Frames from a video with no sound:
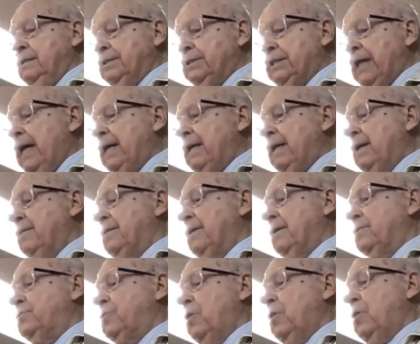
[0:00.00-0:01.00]
stated
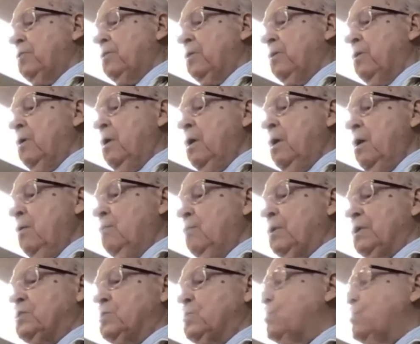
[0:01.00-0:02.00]
that Jonah
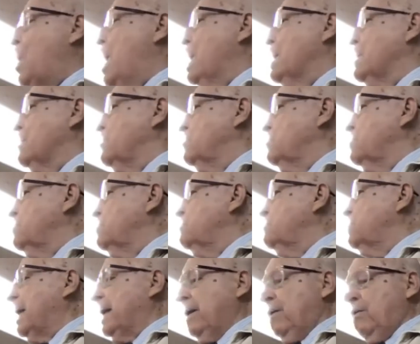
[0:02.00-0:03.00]
was swallowed
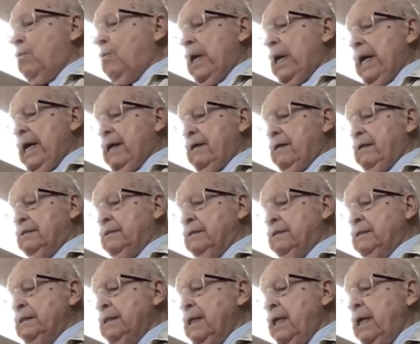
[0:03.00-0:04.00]
by a whale.
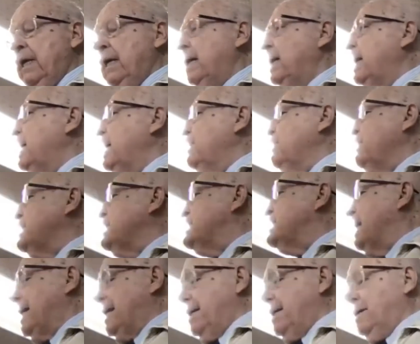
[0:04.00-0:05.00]

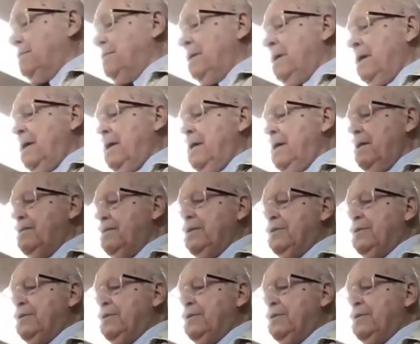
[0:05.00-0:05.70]
Irritated, the